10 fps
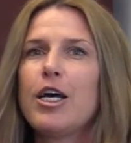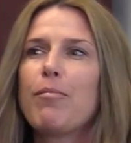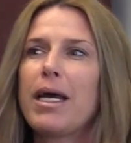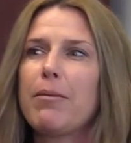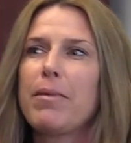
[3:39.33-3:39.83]

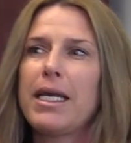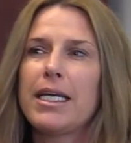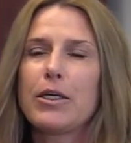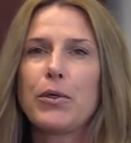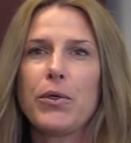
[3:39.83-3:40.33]
My
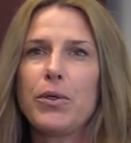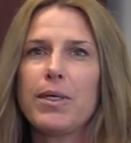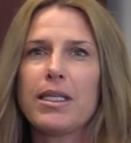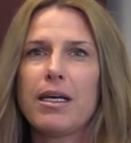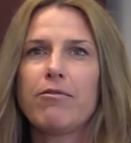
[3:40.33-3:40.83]
main goal
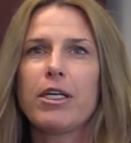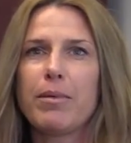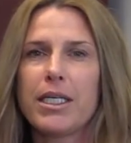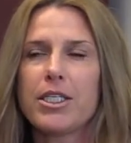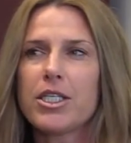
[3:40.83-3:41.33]
with every
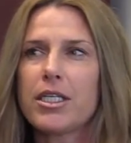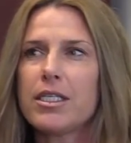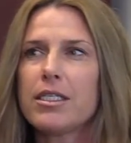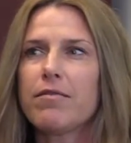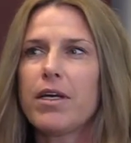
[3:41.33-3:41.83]
patient
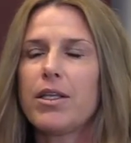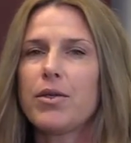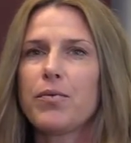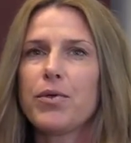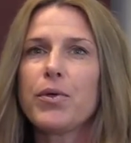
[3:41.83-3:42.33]
is to find
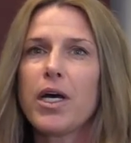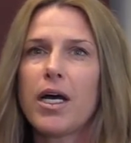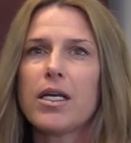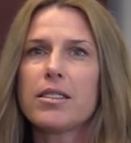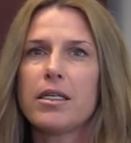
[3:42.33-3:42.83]
the root
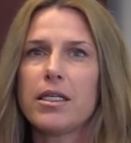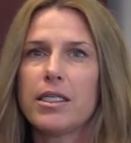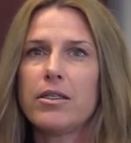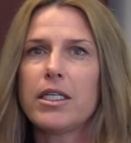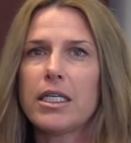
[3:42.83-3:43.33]
cause of their
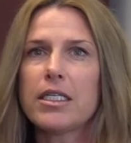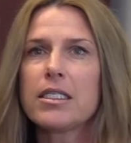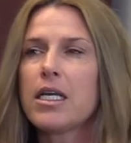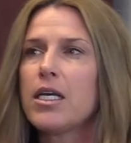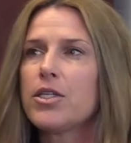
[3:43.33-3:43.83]

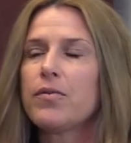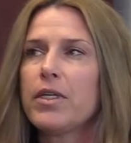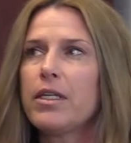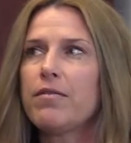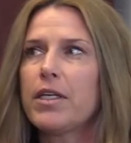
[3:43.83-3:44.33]
illness, to
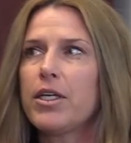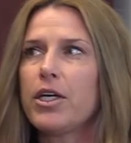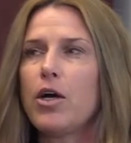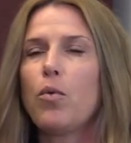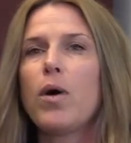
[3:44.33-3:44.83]
really figure
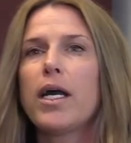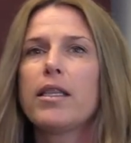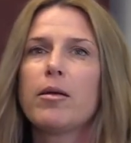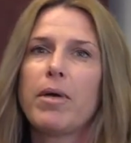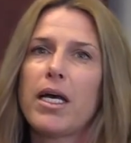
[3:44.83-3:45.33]
out why
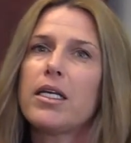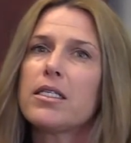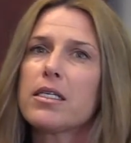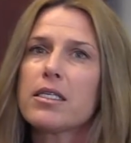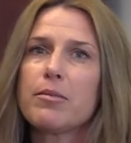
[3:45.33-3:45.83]
their body
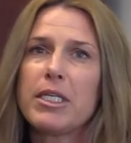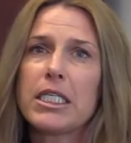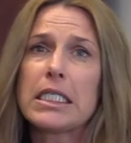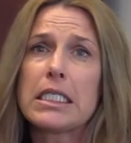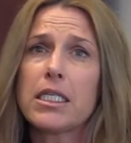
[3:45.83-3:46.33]
is
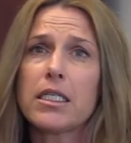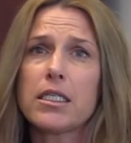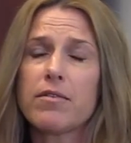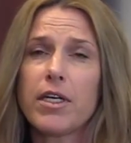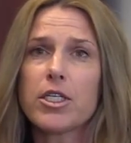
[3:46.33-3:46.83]
experiencing
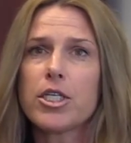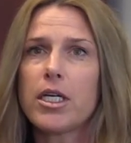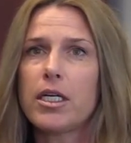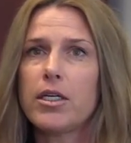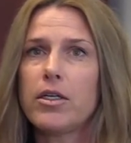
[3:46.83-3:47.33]
dysfunction
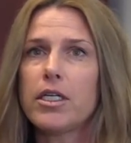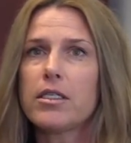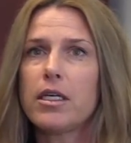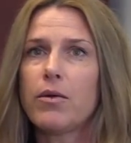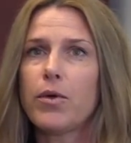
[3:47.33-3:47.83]
and
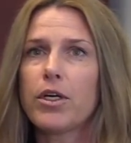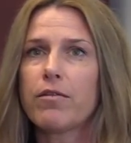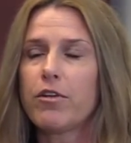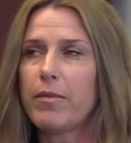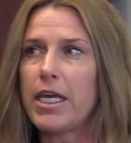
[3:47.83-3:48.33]
illness, and
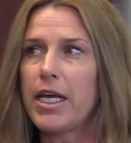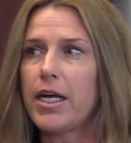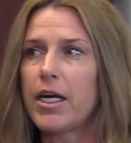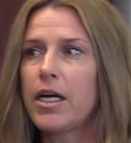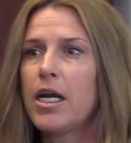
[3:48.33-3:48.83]
work from there.